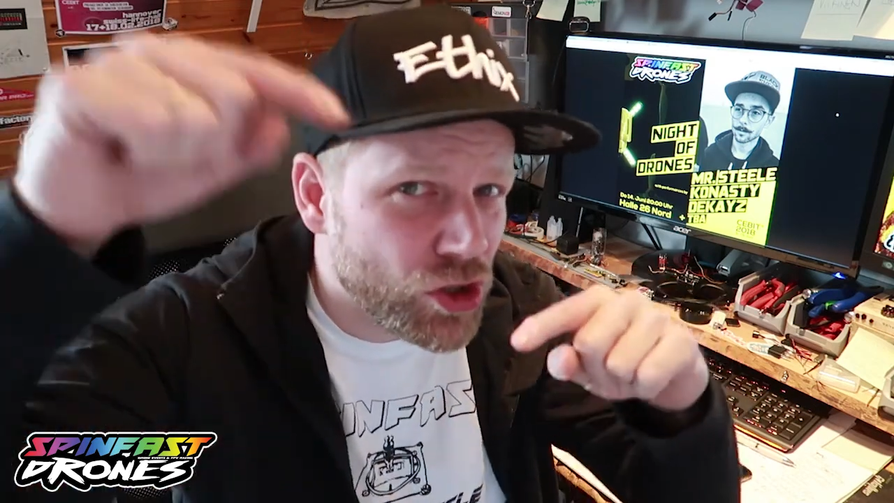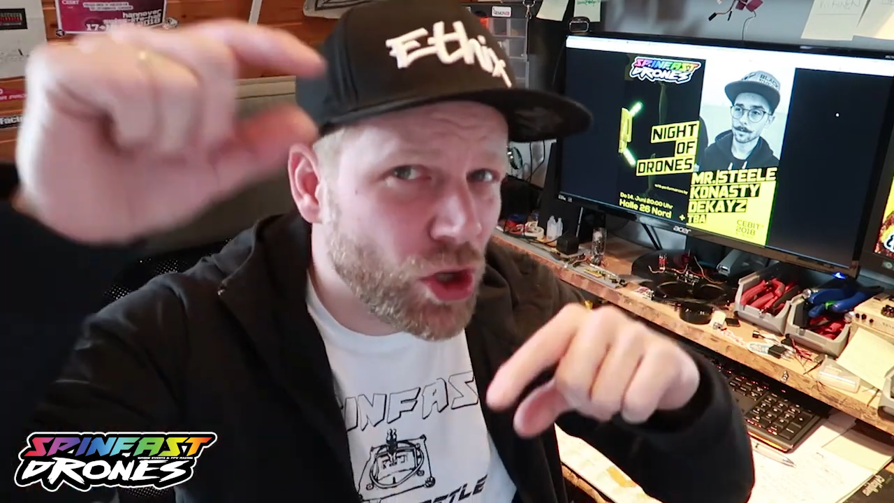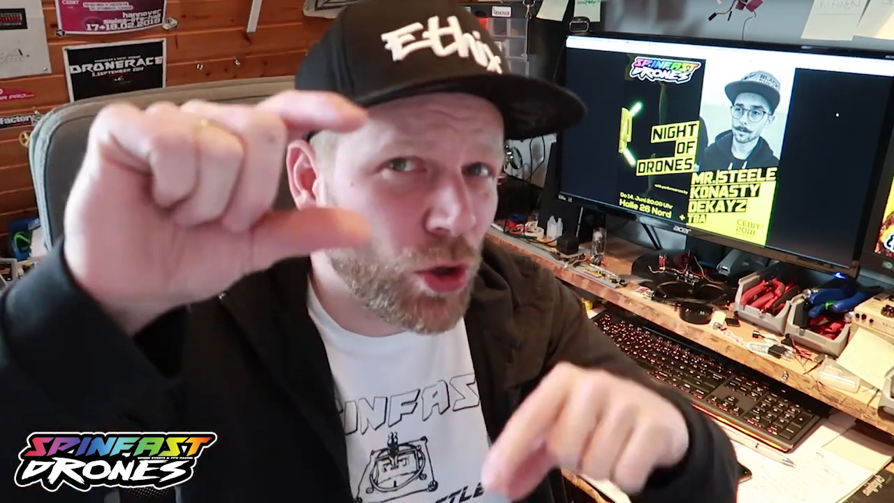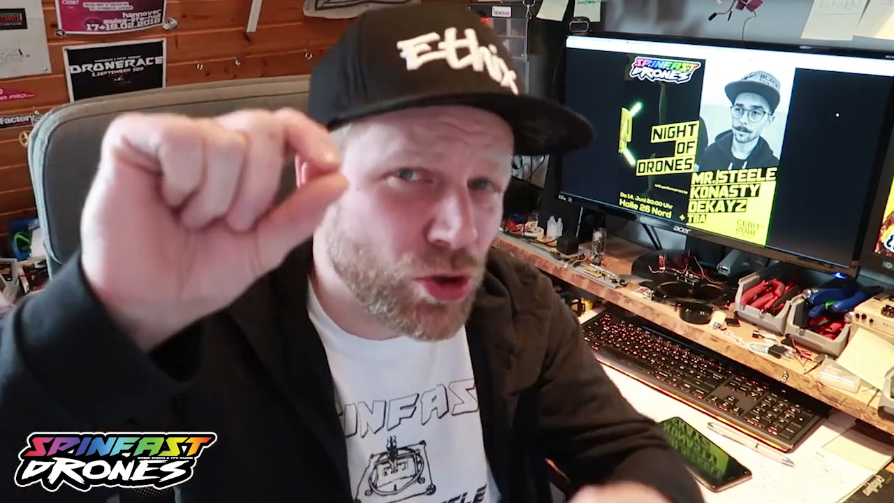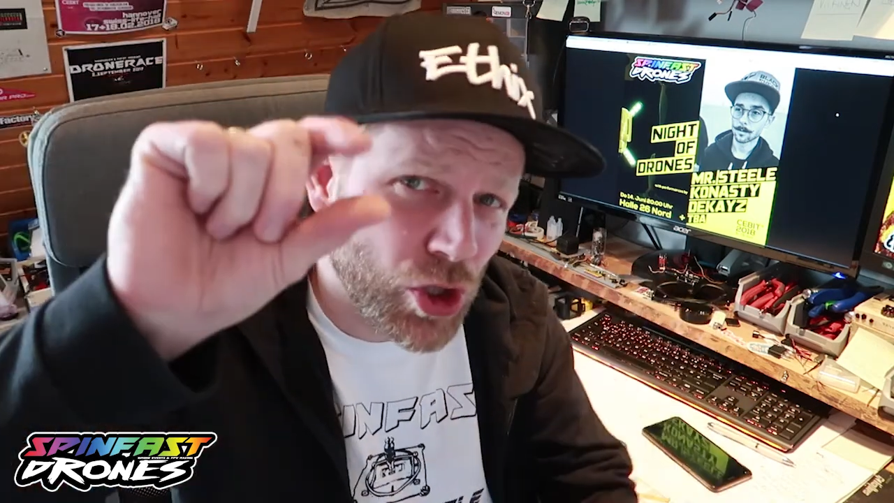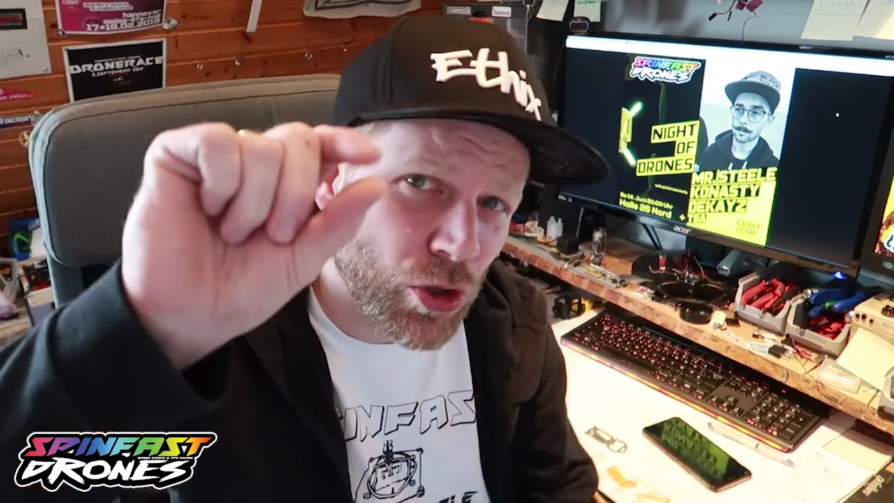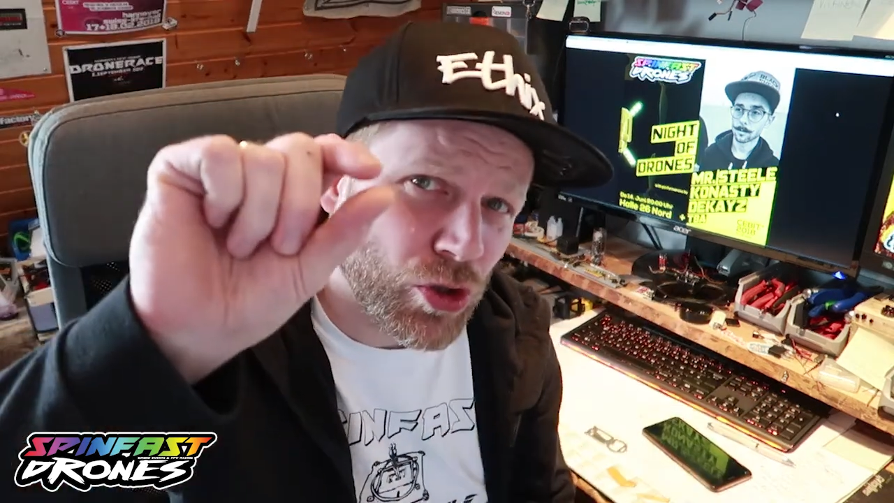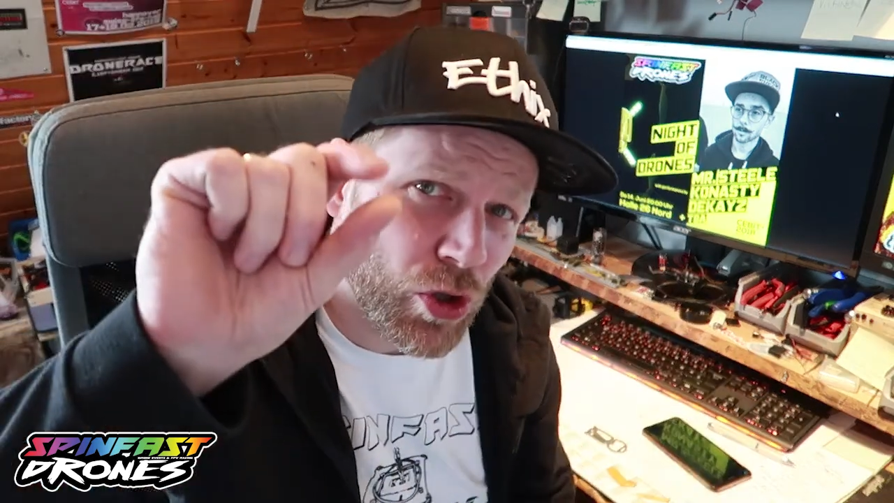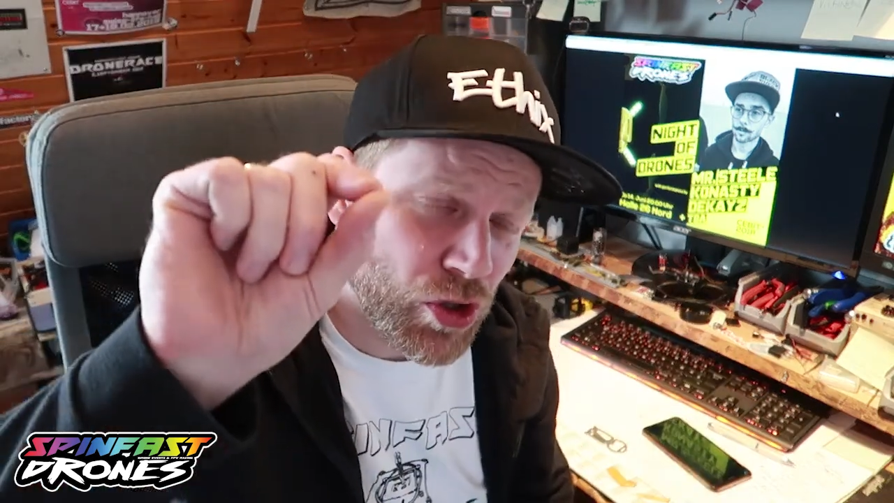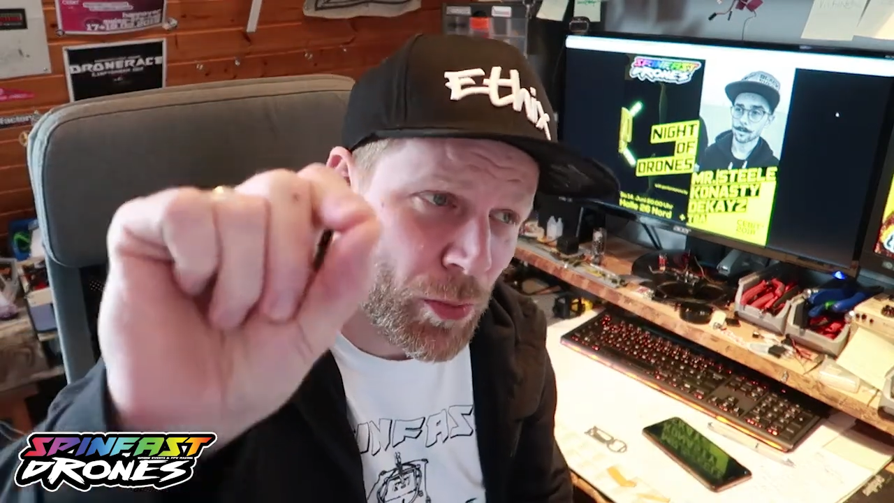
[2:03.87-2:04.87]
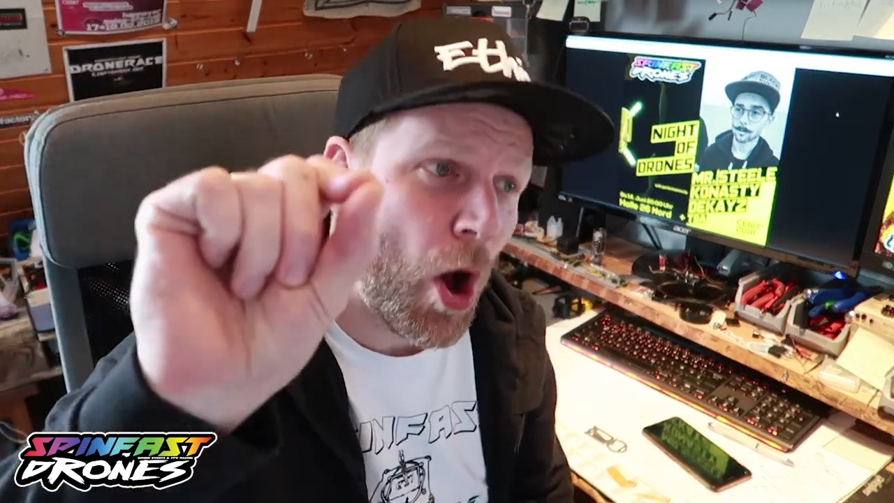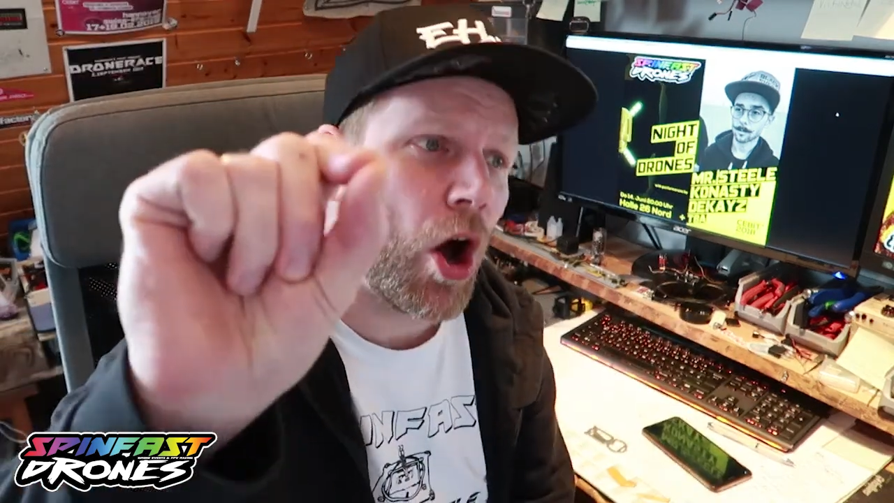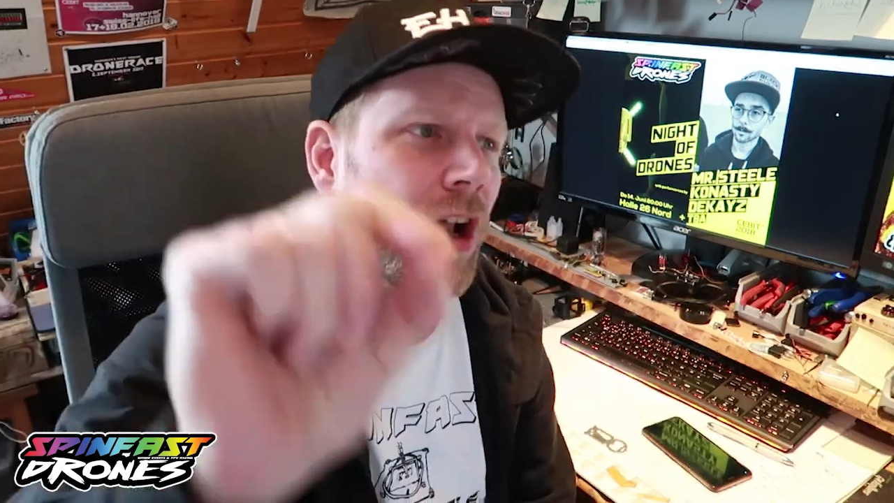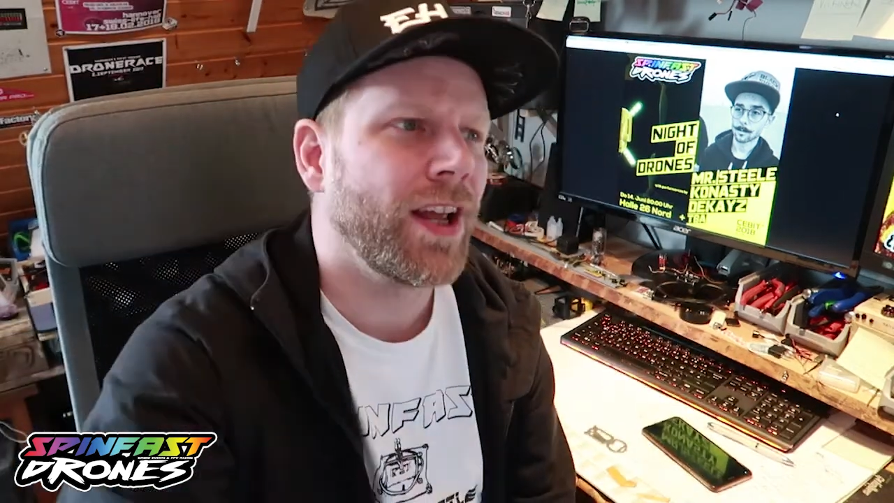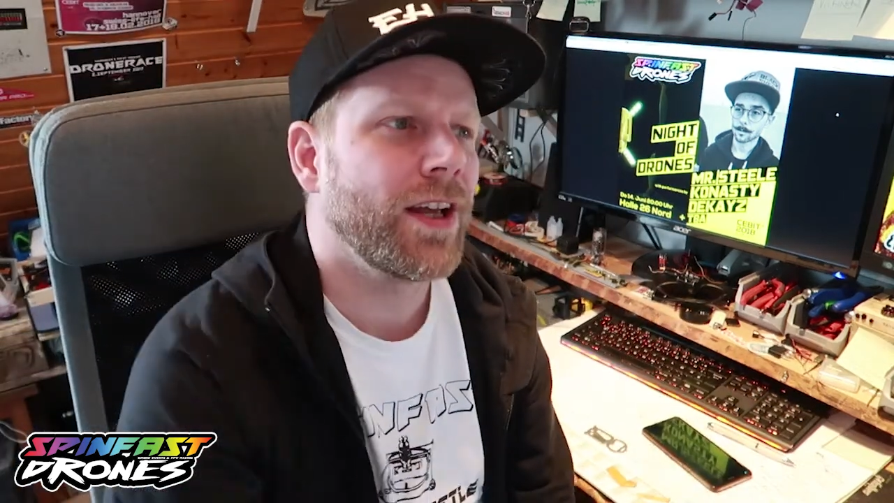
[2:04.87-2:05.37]
so
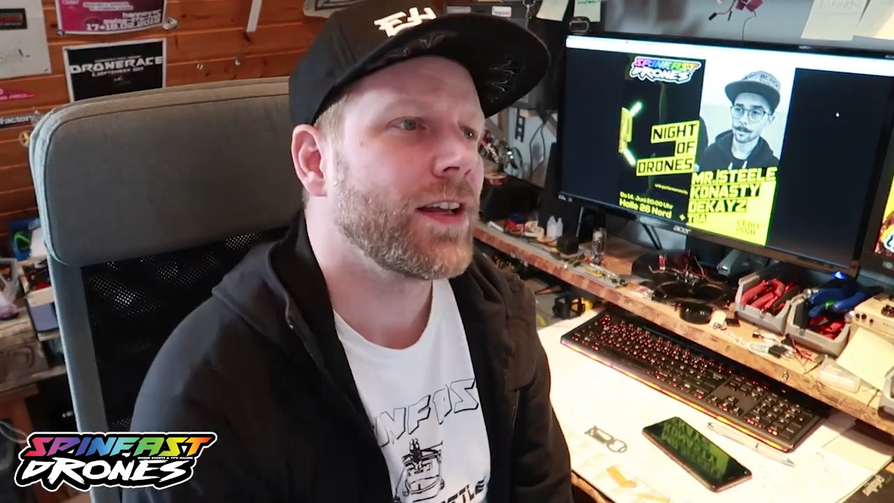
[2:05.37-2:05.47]
small